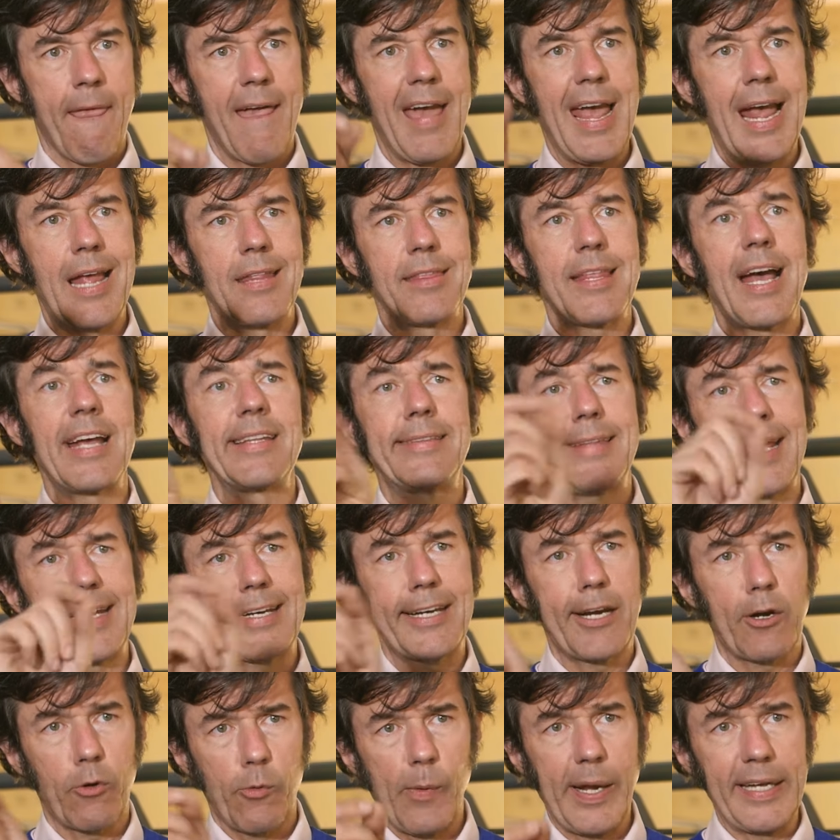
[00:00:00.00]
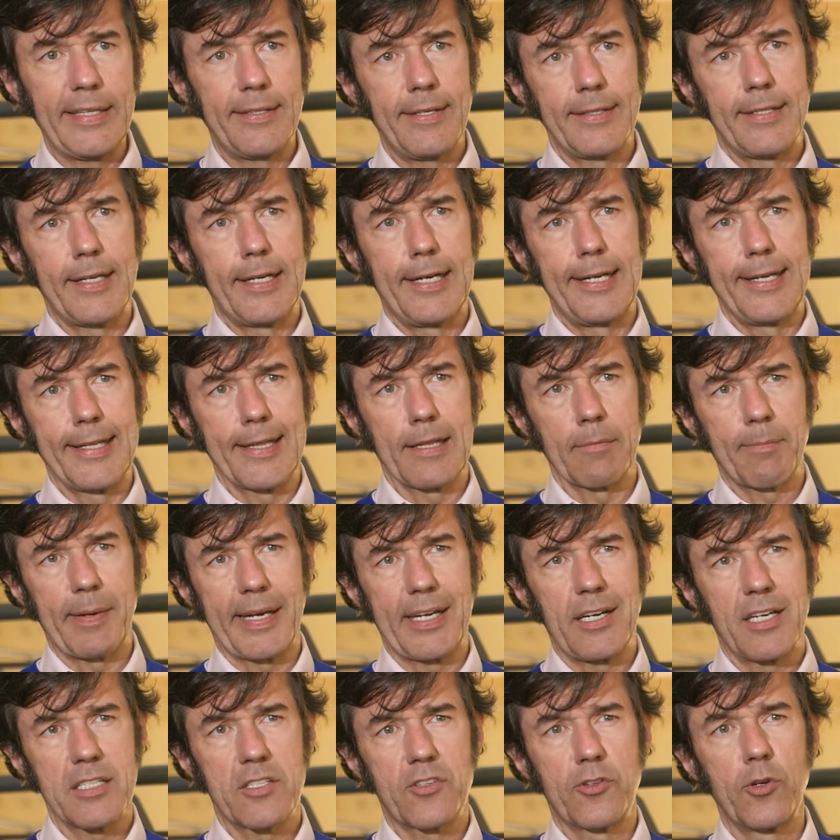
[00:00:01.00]
and I decorate it a little,
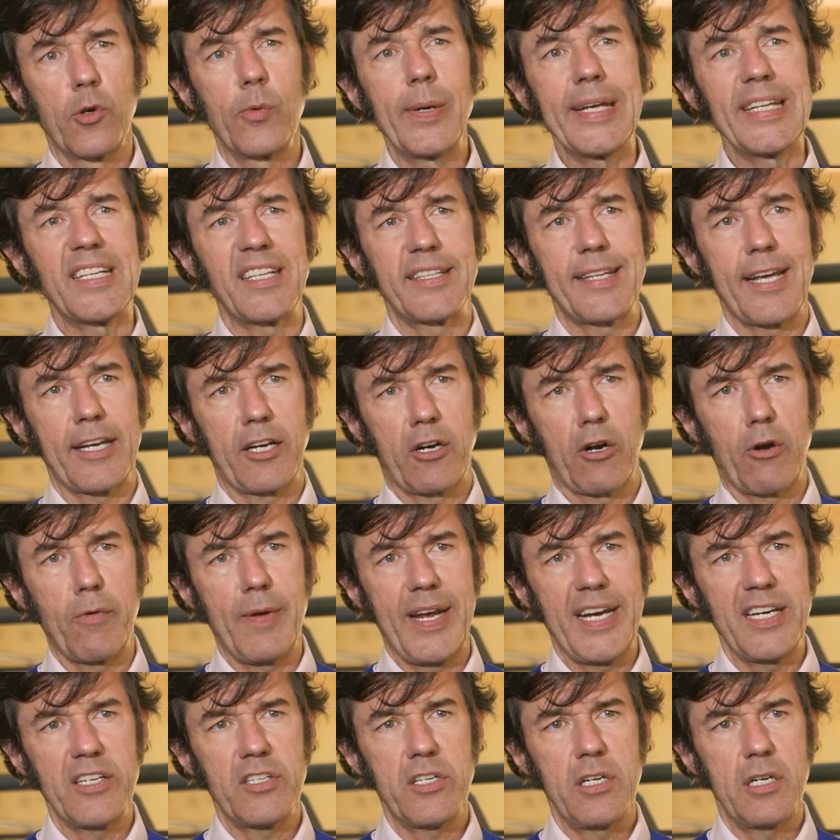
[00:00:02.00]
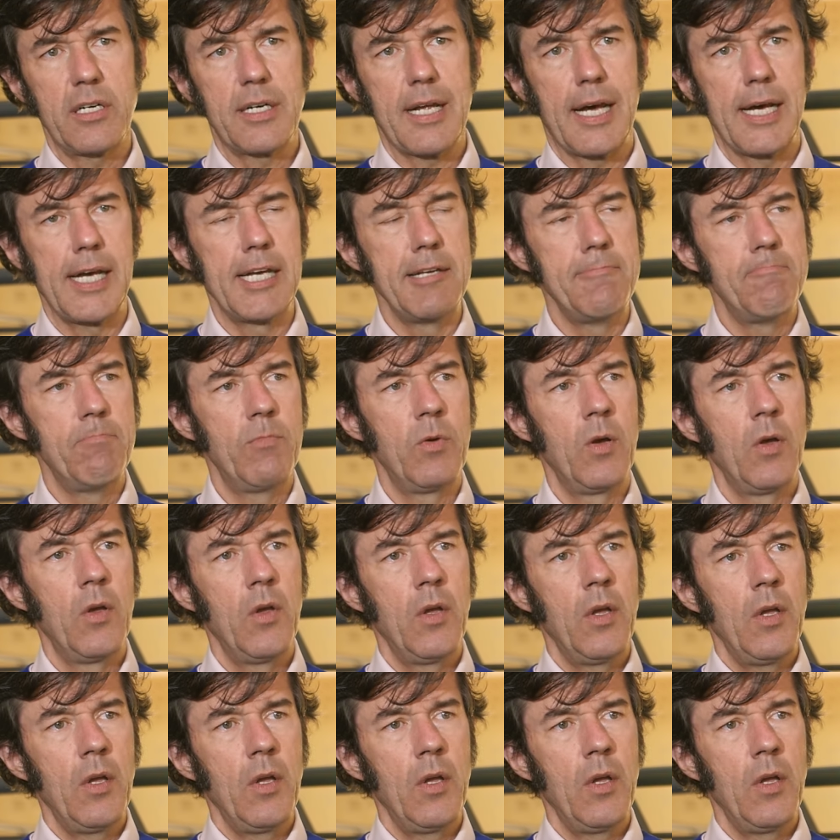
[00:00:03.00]
because during the decoration time